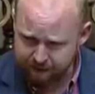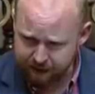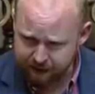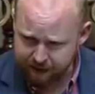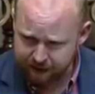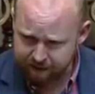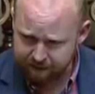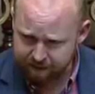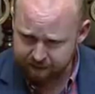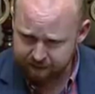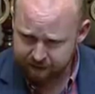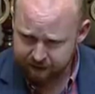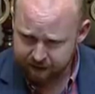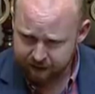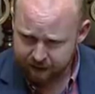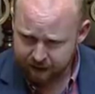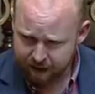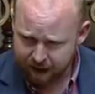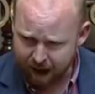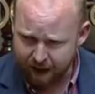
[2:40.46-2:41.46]
cities,
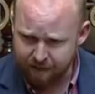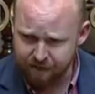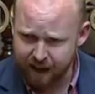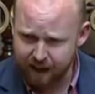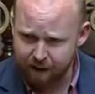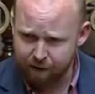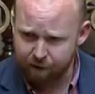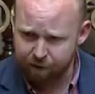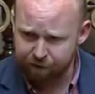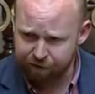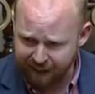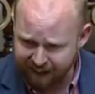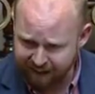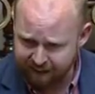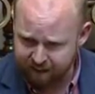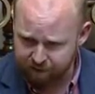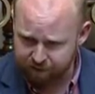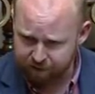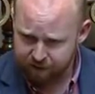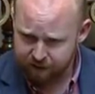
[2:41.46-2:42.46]
and they are
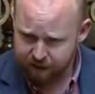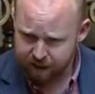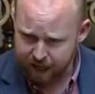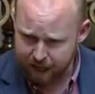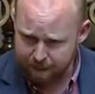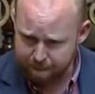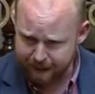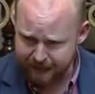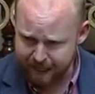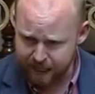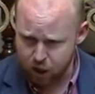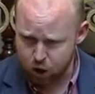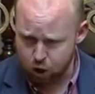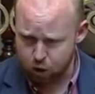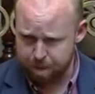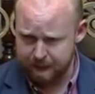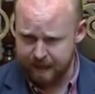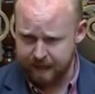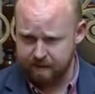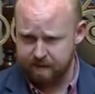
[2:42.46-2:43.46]
effective in many
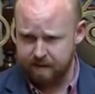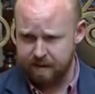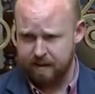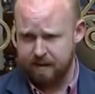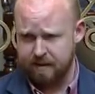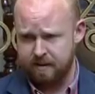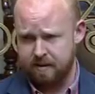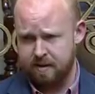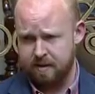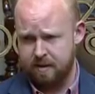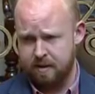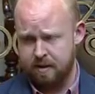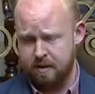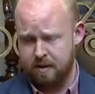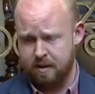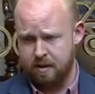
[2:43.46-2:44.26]
European cities.